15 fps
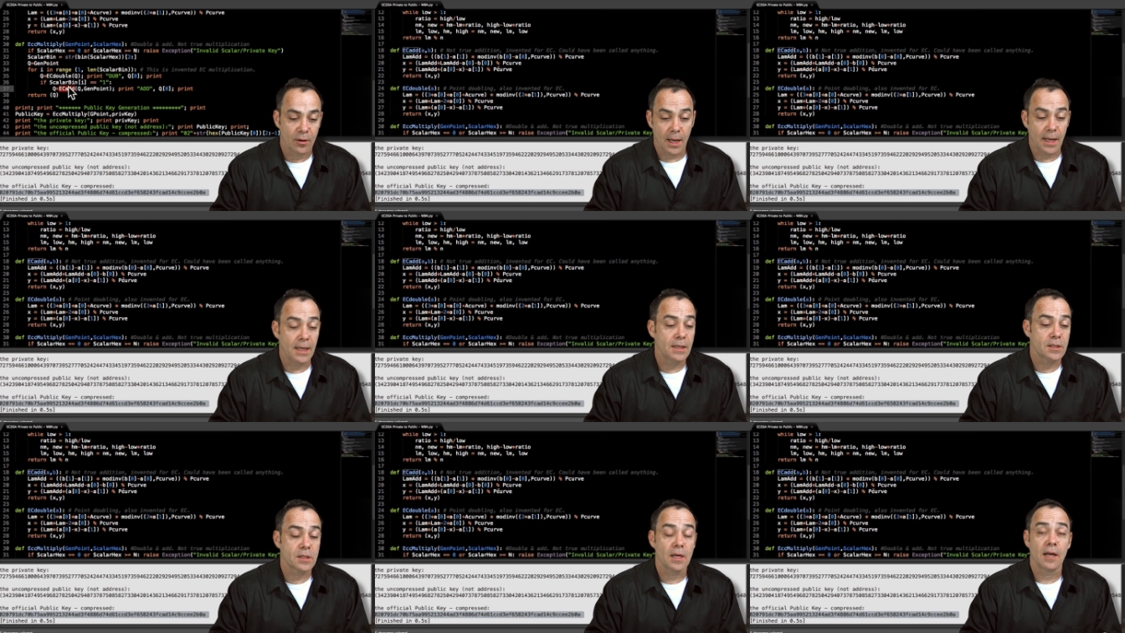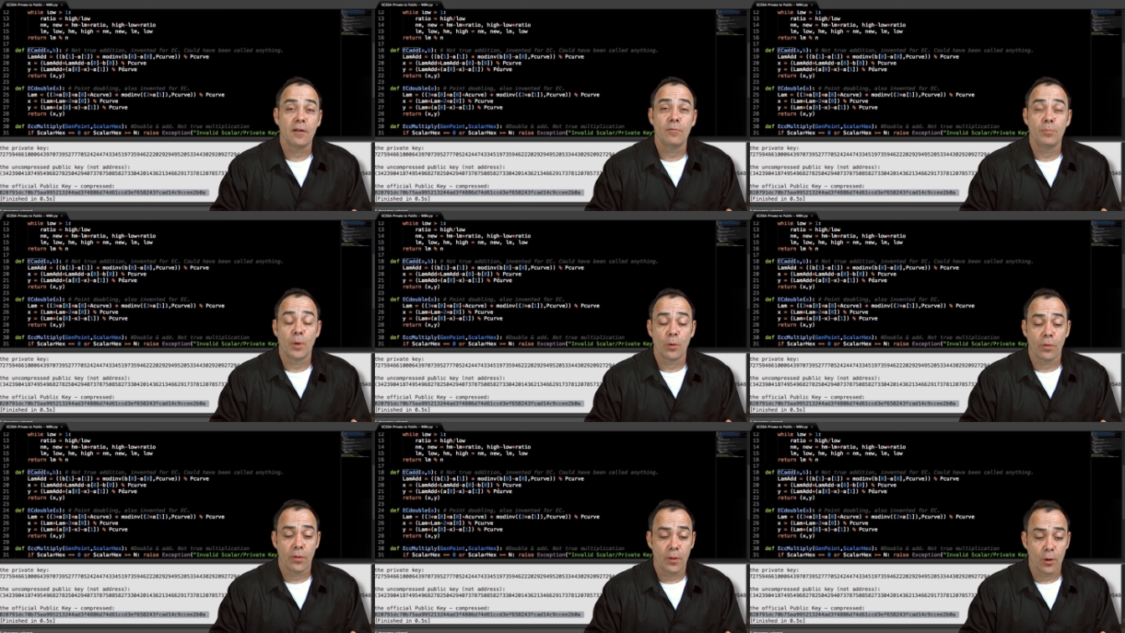And inside of
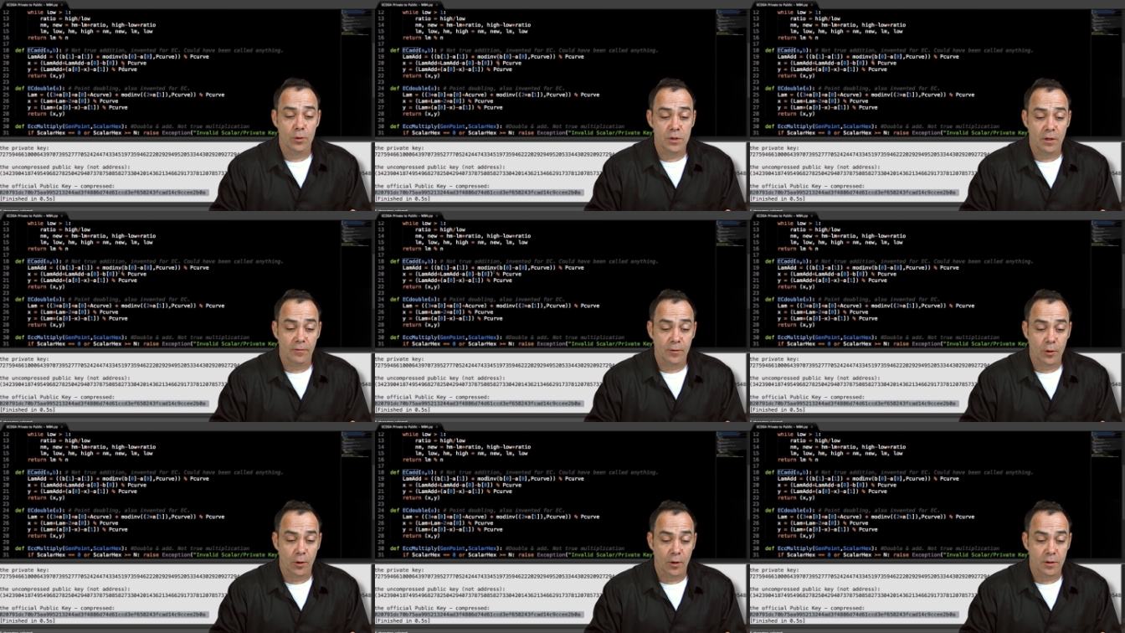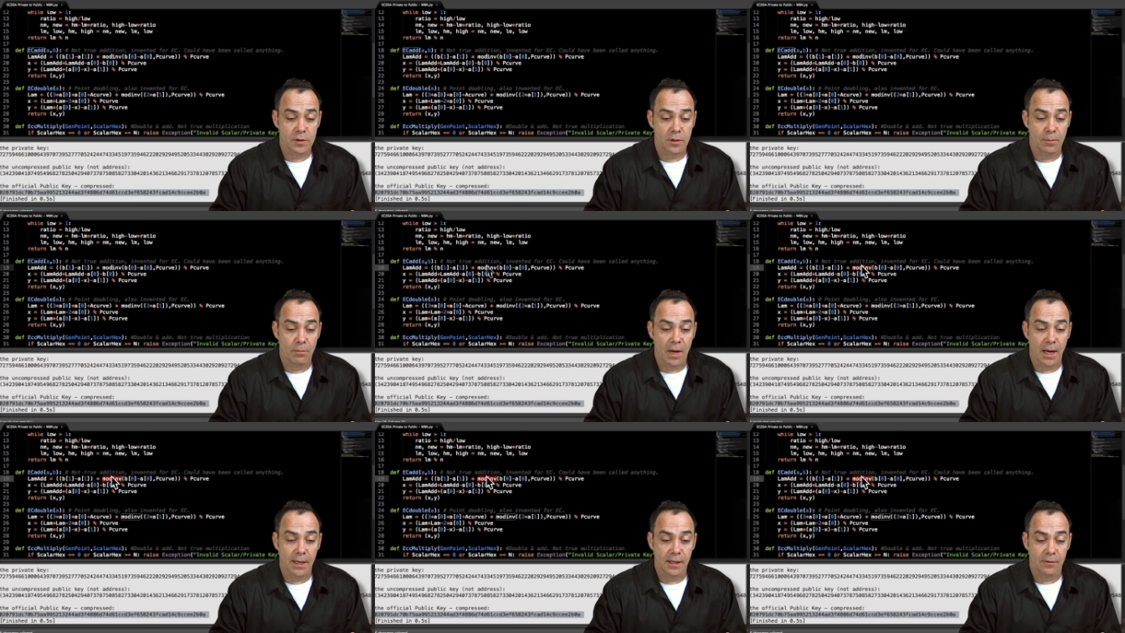both of those, you have calls to
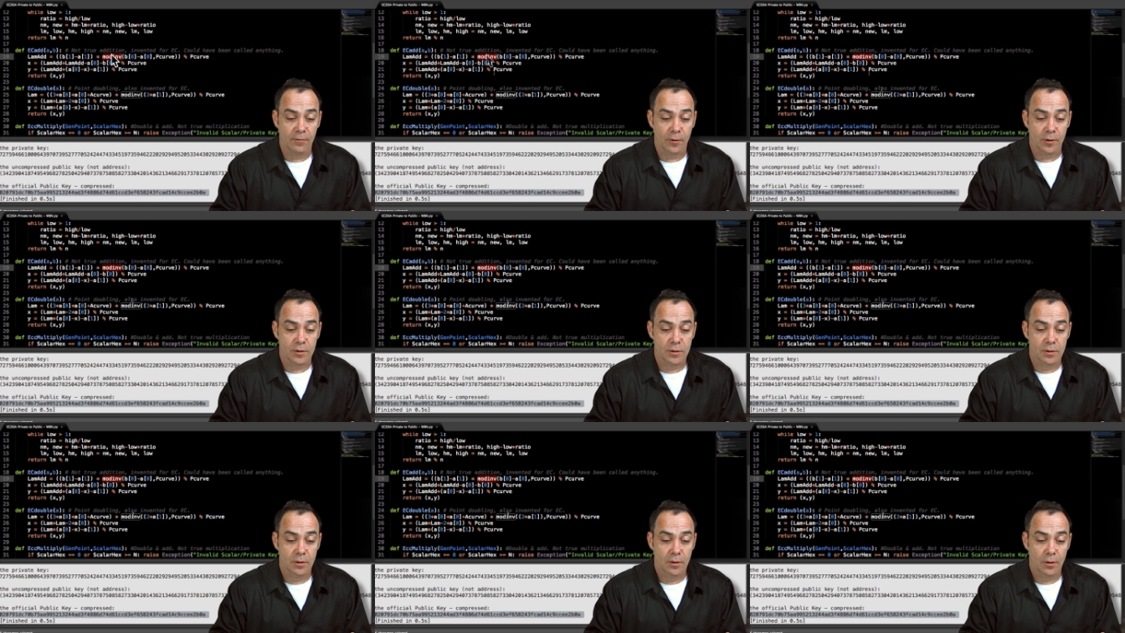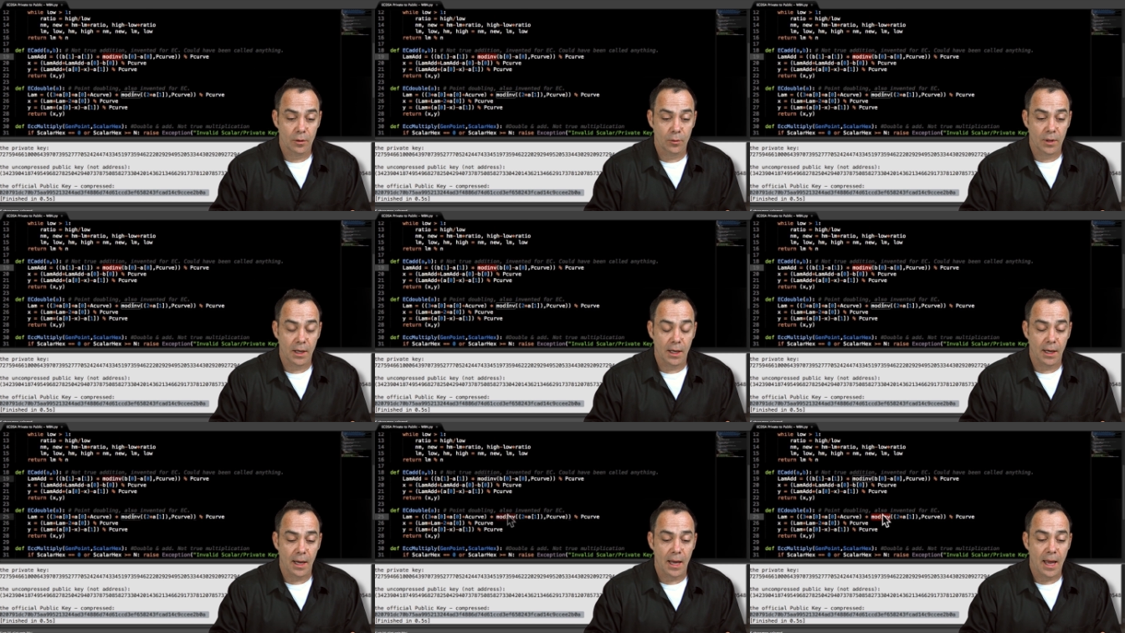mod inverse,
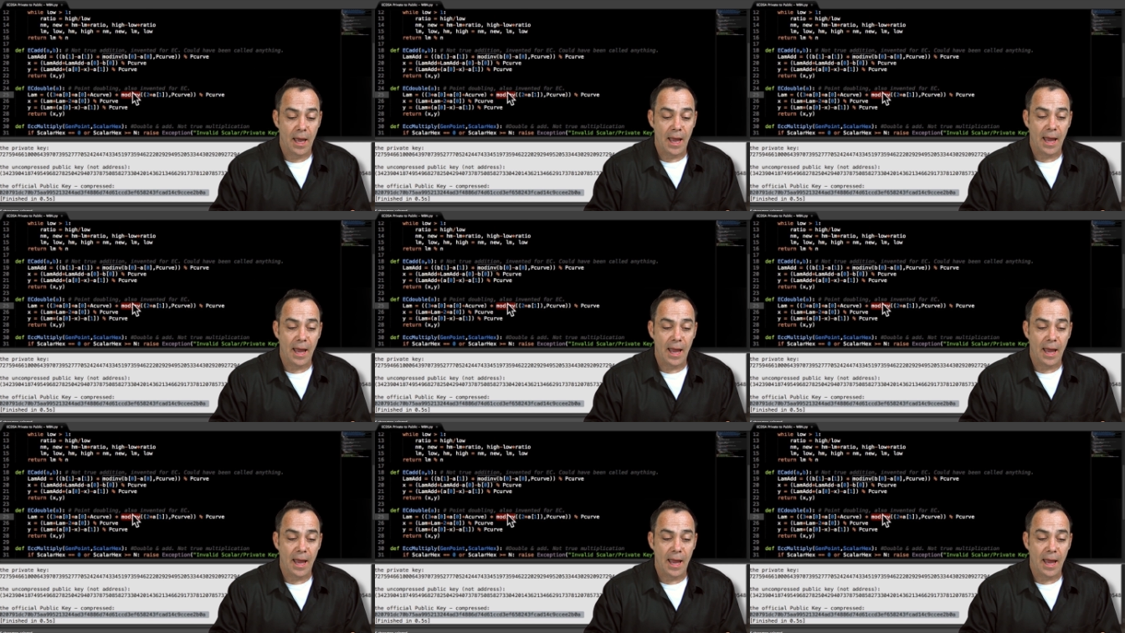okay?